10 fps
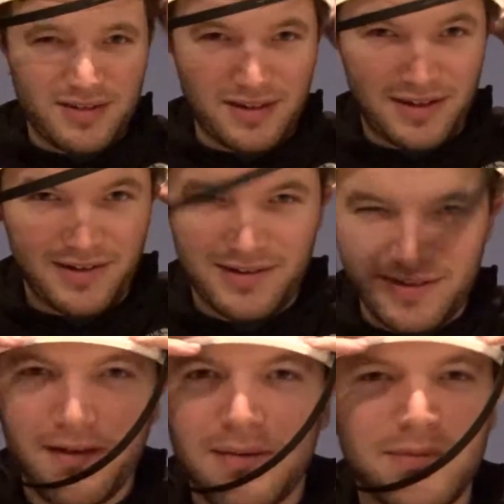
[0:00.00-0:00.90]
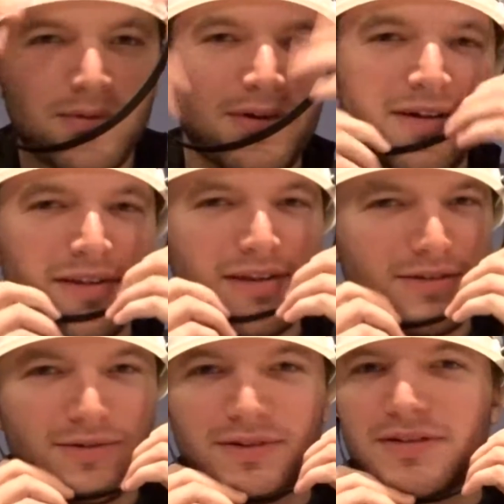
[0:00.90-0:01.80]
Now, I'm gonna wear this
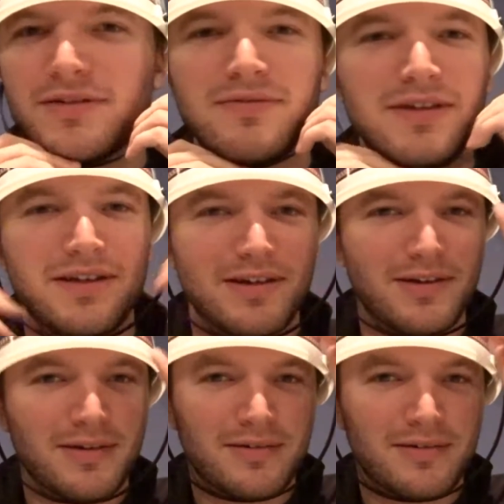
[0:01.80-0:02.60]
the rest of the video.